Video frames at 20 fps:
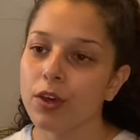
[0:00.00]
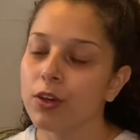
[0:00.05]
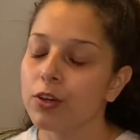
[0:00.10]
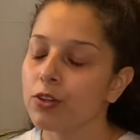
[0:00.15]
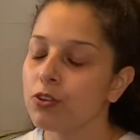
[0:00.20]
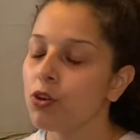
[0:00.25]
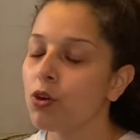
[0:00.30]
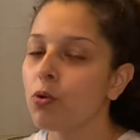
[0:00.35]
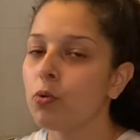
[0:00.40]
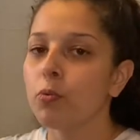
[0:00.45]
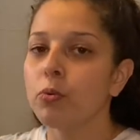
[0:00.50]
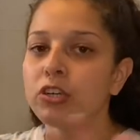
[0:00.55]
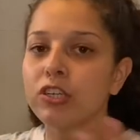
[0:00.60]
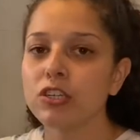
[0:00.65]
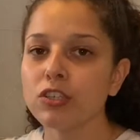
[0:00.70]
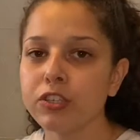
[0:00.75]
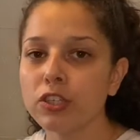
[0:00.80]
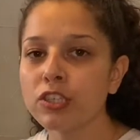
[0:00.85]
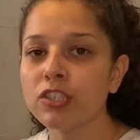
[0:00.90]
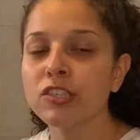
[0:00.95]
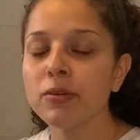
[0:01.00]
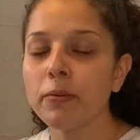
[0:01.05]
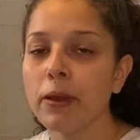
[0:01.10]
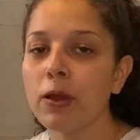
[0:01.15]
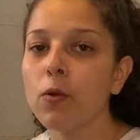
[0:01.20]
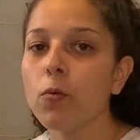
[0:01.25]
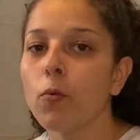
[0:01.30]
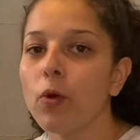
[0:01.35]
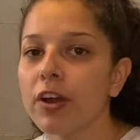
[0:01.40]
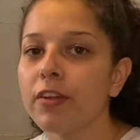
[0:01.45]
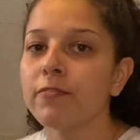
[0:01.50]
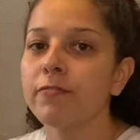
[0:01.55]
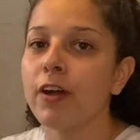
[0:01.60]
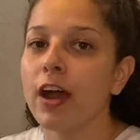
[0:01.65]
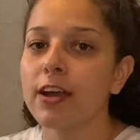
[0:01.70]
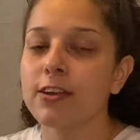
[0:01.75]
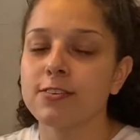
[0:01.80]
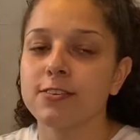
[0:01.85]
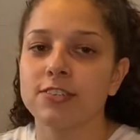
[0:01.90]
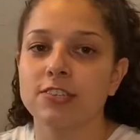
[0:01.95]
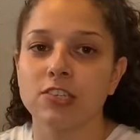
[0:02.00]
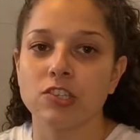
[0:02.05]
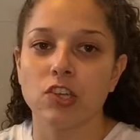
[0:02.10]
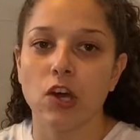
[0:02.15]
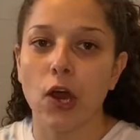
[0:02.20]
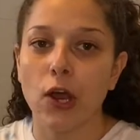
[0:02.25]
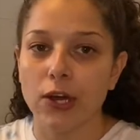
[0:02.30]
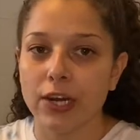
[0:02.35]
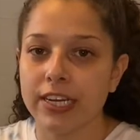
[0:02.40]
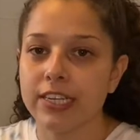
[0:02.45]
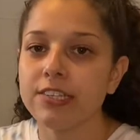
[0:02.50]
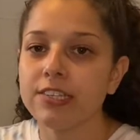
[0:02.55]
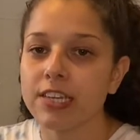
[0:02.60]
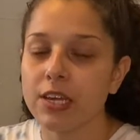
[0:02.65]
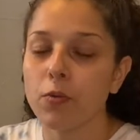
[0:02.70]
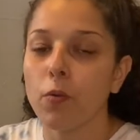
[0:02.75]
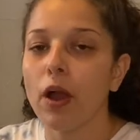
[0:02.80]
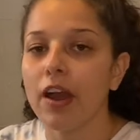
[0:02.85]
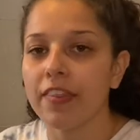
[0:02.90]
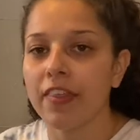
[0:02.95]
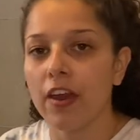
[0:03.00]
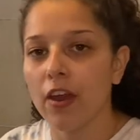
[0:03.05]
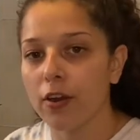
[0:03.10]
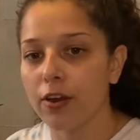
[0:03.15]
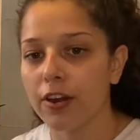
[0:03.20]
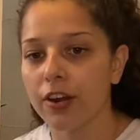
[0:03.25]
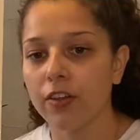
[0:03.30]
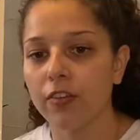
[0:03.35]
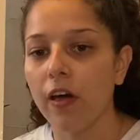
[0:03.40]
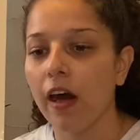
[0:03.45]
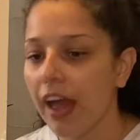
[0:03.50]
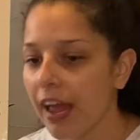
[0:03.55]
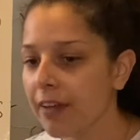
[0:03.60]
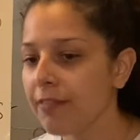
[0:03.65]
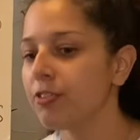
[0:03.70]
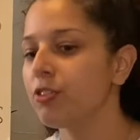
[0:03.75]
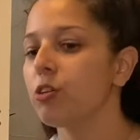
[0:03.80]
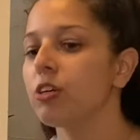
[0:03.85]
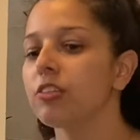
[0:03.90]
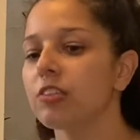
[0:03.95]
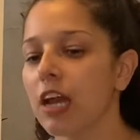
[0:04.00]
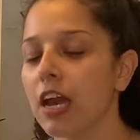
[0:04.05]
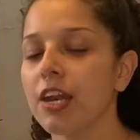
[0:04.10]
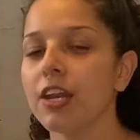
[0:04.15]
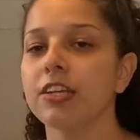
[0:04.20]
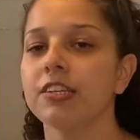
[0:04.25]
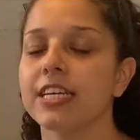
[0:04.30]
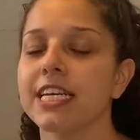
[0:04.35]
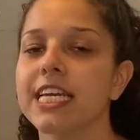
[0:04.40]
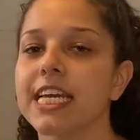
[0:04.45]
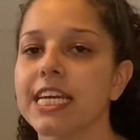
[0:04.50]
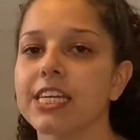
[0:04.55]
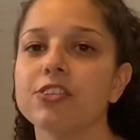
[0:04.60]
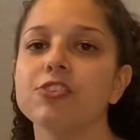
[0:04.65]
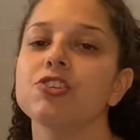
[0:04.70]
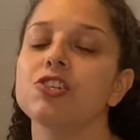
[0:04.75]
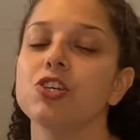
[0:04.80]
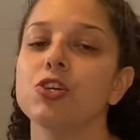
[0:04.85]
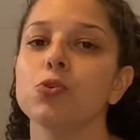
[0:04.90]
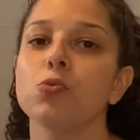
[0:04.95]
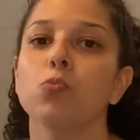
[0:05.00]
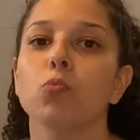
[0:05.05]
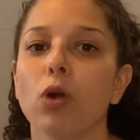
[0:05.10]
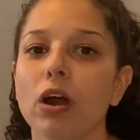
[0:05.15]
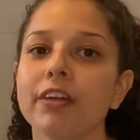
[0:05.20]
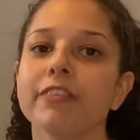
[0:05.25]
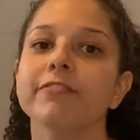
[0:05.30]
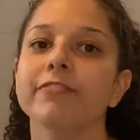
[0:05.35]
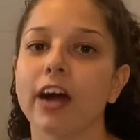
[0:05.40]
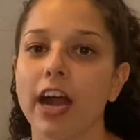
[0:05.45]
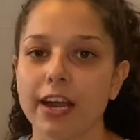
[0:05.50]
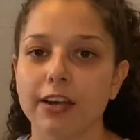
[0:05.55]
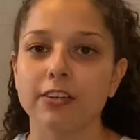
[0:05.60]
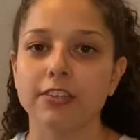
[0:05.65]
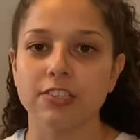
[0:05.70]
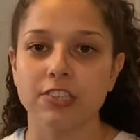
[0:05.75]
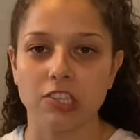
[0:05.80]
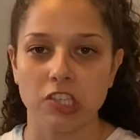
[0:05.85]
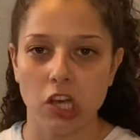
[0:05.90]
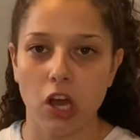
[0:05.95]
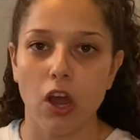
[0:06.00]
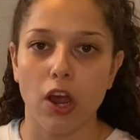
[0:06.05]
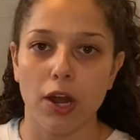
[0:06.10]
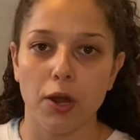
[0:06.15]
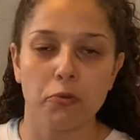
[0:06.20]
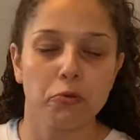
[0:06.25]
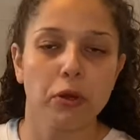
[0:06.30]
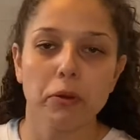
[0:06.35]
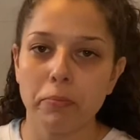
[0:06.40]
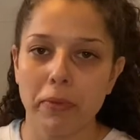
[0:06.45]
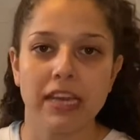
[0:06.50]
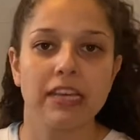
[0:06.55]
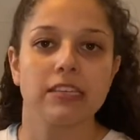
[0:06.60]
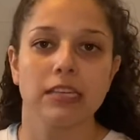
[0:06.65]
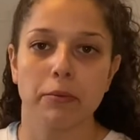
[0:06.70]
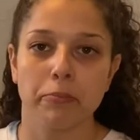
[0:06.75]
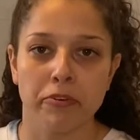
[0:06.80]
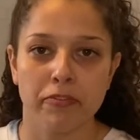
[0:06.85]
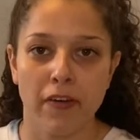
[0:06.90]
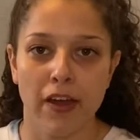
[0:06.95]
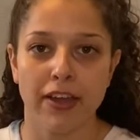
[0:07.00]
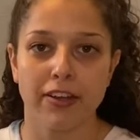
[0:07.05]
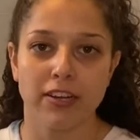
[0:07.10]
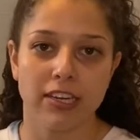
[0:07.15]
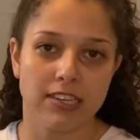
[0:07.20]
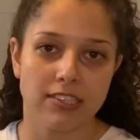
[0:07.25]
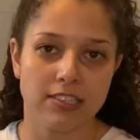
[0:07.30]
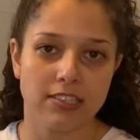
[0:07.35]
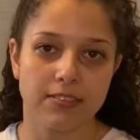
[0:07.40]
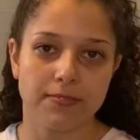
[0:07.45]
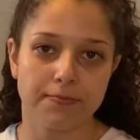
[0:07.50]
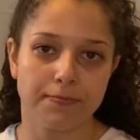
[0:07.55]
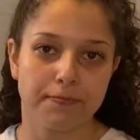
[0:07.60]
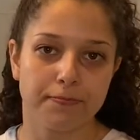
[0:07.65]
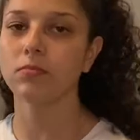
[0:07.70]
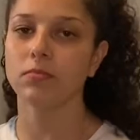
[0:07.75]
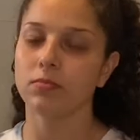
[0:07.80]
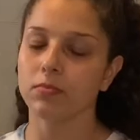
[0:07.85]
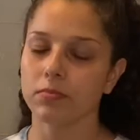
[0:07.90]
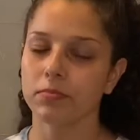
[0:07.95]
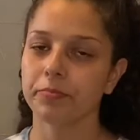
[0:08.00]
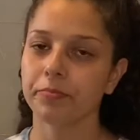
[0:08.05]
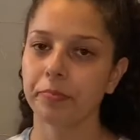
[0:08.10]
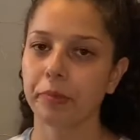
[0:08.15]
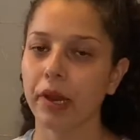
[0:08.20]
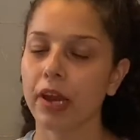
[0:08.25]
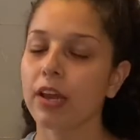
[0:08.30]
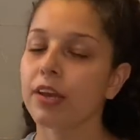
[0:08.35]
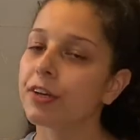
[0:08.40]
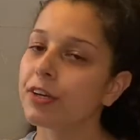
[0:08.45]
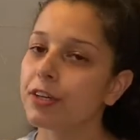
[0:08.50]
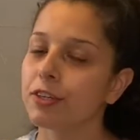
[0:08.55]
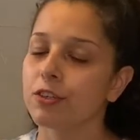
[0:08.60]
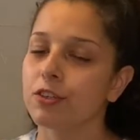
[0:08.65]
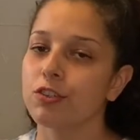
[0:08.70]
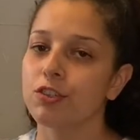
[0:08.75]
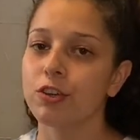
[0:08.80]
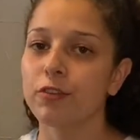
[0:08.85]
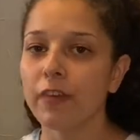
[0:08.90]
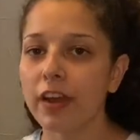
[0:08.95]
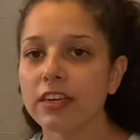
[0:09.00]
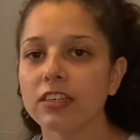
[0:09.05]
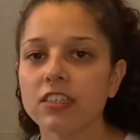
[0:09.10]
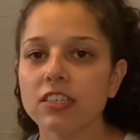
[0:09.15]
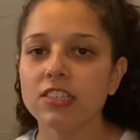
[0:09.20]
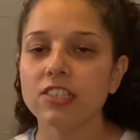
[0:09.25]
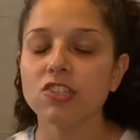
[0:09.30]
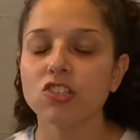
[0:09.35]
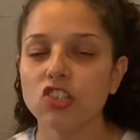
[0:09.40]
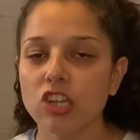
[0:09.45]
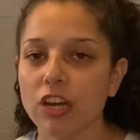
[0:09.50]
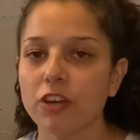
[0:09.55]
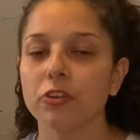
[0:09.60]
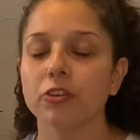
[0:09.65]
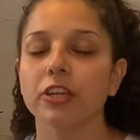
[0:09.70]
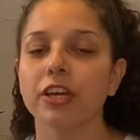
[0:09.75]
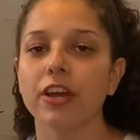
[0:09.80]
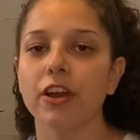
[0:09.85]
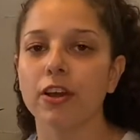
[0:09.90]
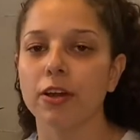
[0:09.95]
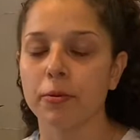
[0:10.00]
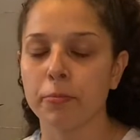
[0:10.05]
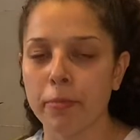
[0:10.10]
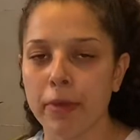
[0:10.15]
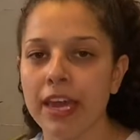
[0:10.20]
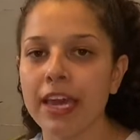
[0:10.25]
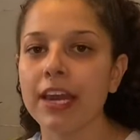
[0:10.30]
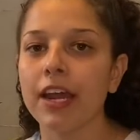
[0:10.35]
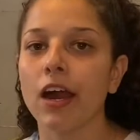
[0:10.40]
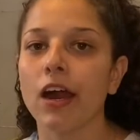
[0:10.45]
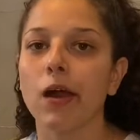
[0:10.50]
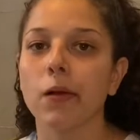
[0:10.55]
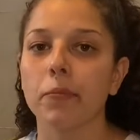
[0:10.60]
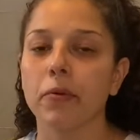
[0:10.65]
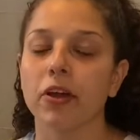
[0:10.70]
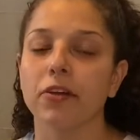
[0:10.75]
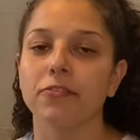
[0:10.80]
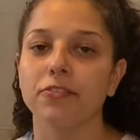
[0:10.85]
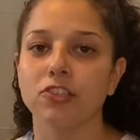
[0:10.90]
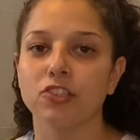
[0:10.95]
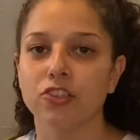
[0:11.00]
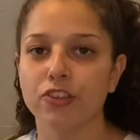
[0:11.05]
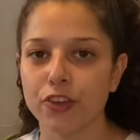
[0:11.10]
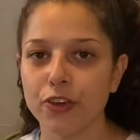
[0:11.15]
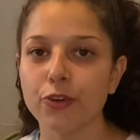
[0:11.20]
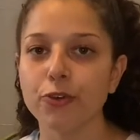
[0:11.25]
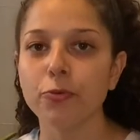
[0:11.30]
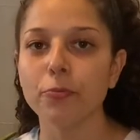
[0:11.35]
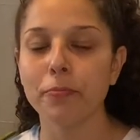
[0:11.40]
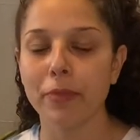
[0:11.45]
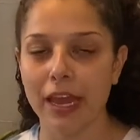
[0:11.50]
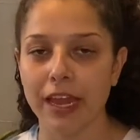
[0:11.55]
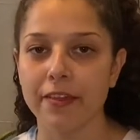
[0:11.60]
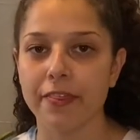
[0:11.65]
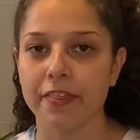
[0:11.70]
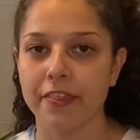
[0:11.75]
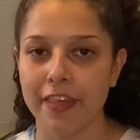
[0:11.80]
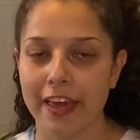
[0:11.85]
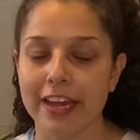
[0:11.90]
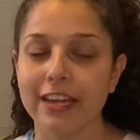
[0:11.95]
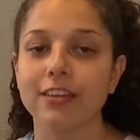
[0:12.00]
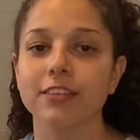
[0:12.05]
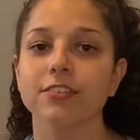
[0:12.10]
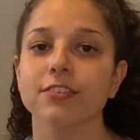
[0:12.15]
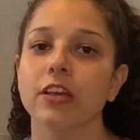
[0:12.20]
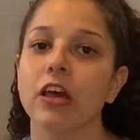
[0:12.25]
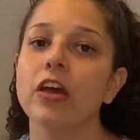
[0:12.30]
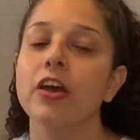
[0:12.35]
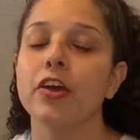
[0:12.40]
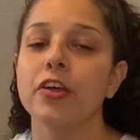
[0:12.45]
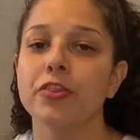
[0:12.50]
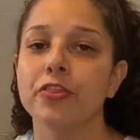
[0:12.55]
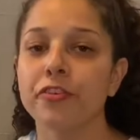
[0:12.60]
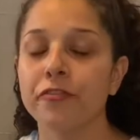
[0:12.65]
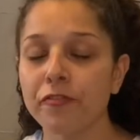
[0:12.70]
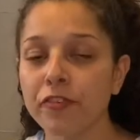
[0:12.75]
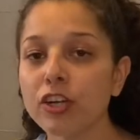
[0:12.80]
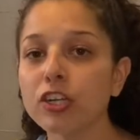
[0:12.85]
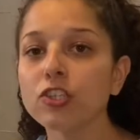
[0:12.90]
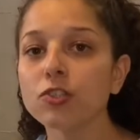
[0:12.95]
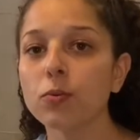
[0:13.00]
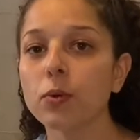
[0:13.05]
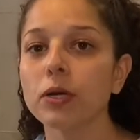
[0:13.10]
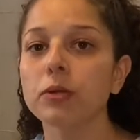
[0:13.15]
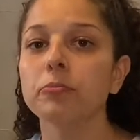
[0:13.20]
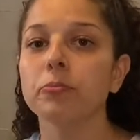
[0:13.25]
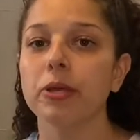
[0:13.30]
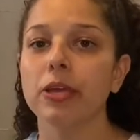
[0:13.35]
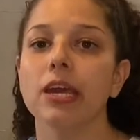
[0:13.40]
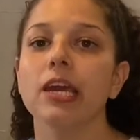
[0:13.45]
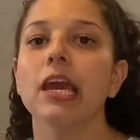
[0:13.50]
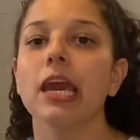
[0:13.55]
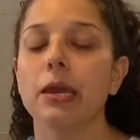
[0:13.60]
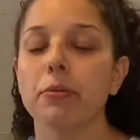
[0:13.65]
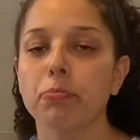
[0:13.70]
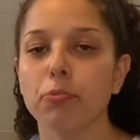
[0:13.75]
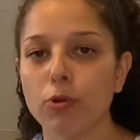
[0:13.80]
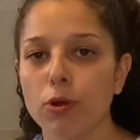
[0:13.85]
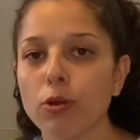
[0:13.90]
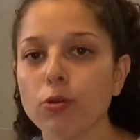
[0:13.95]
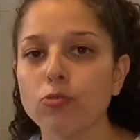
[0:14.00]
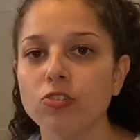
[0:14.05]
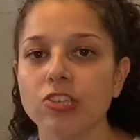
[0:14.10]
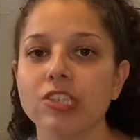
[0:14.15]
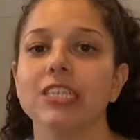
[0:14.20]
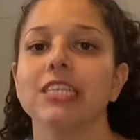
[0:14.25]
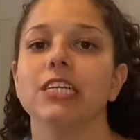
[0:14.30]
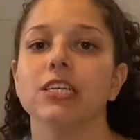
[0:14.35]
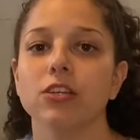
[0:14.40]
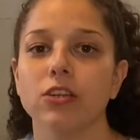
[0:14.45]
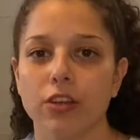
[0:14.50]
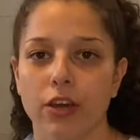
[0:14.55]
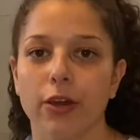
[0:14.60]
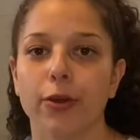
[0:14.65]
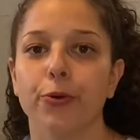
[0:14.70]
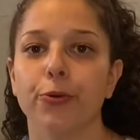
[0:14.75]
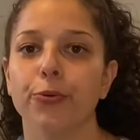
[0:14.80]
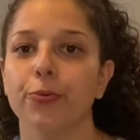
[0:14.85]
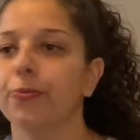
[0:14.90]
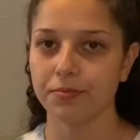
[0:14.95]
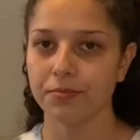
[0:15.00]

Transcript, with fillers: So we just learned about what viruses aren't and why they aren't alive. So let's kind of dig into what viruses are, what makes up a virus. So viruses generally are made up of two main things. The first one being a protein coat.